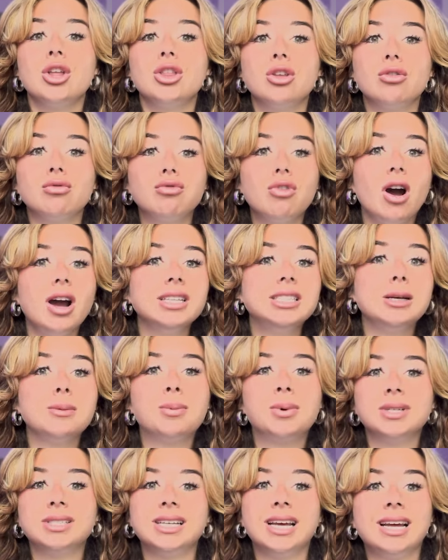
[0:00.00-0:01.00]
the writer
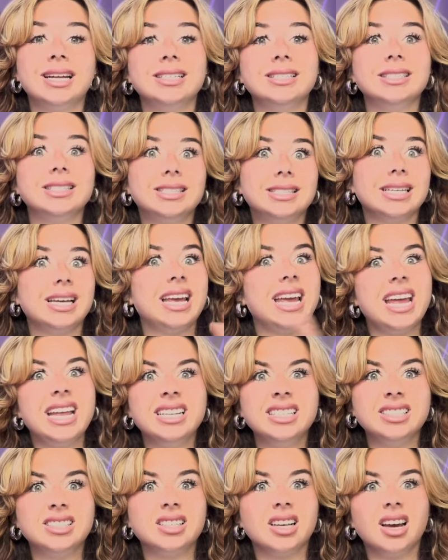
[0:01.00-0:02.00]
presents,
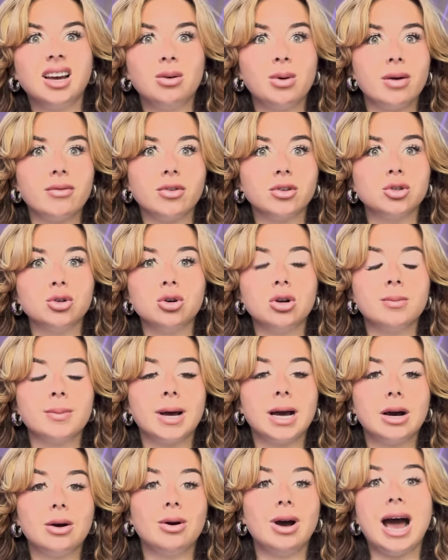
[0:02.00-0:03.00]
insert whatever you're talking
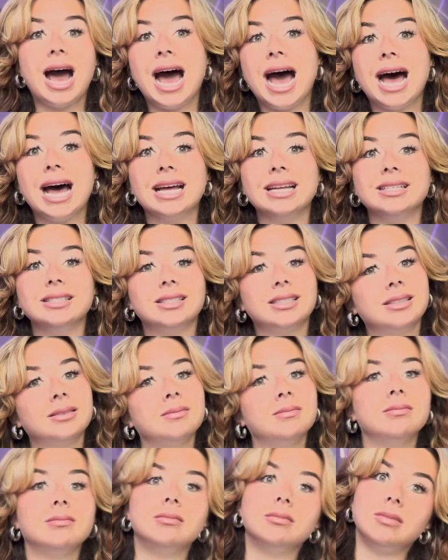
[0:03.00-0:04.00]
about, as,
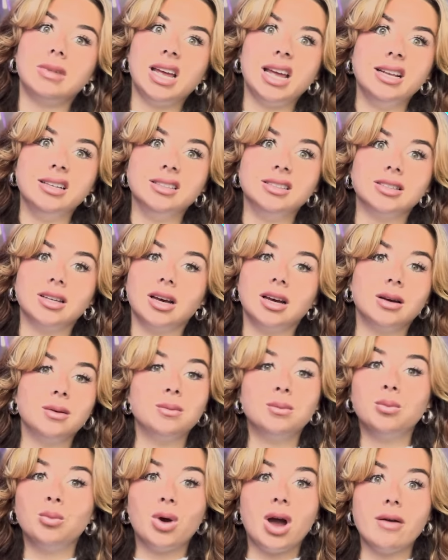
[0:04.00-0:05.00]
insert
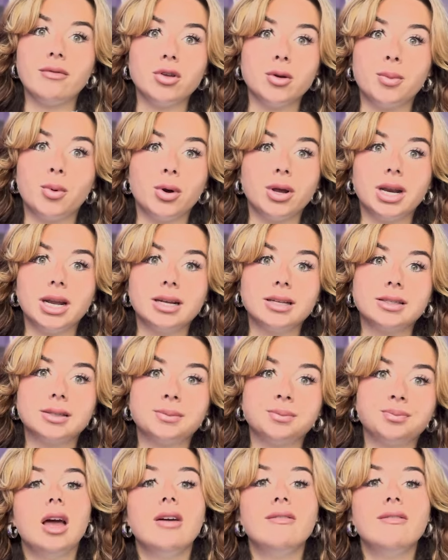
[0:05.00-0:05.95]
whatever your point is.